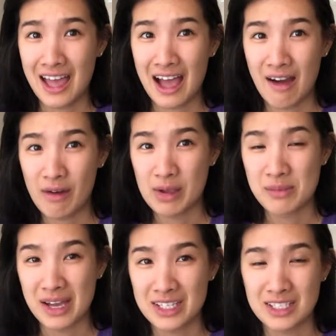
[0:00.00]
how I
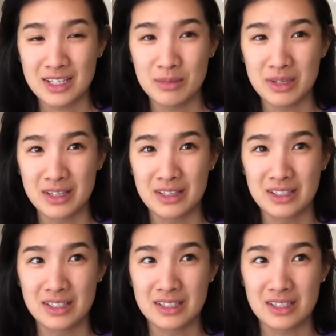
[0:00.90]
imagine it,
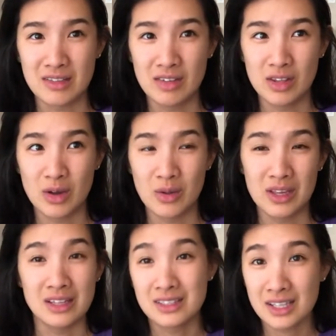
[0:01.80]
because even though
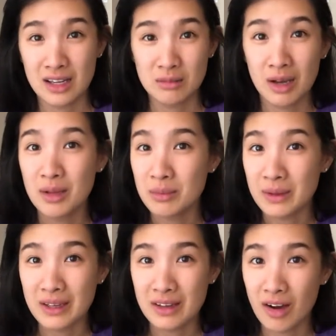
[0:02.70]
the inside might
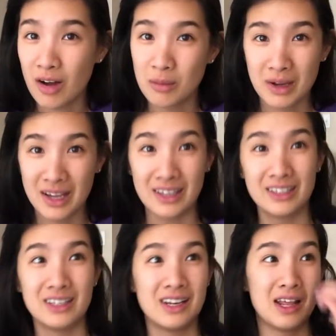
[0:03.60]
be all
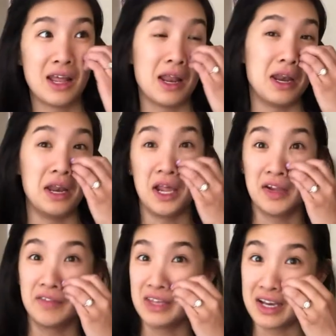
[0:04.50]
mine,
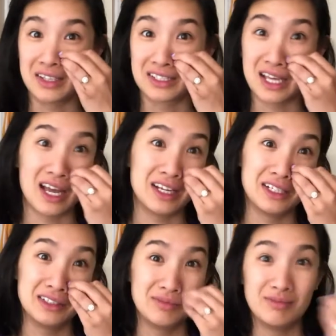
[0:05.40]
none of the outside,
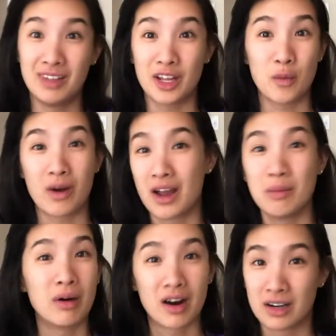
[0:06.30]
like where I
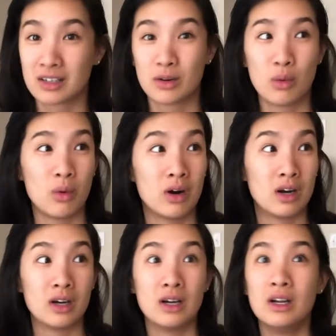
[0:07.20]
park
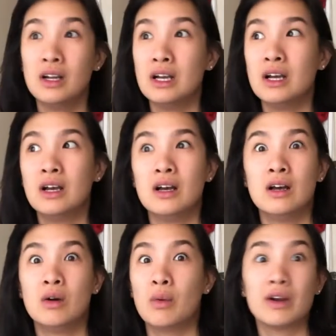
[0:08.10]
or
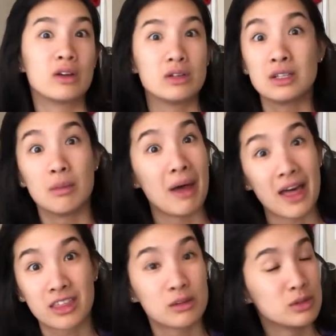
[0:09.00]
where to go to the
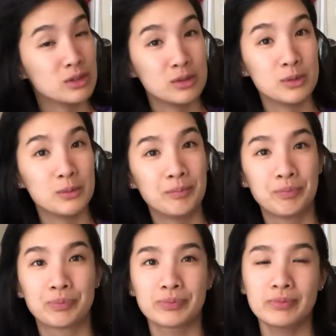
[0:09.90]
bathroom,
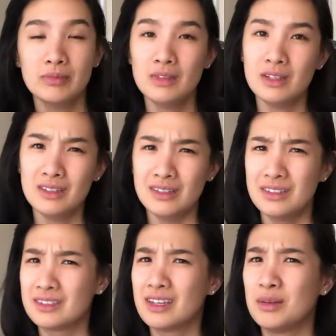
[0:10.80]

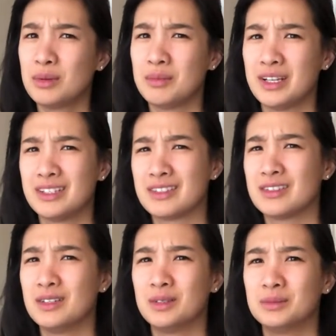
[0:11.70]
is going to be mine.
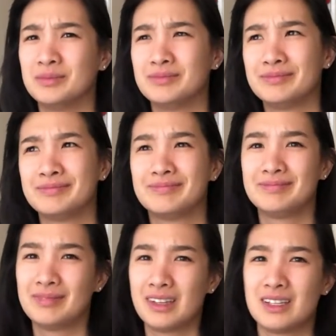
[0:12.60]
So
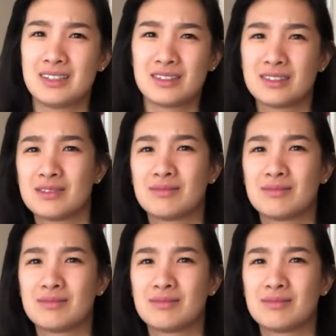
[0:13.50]
yes,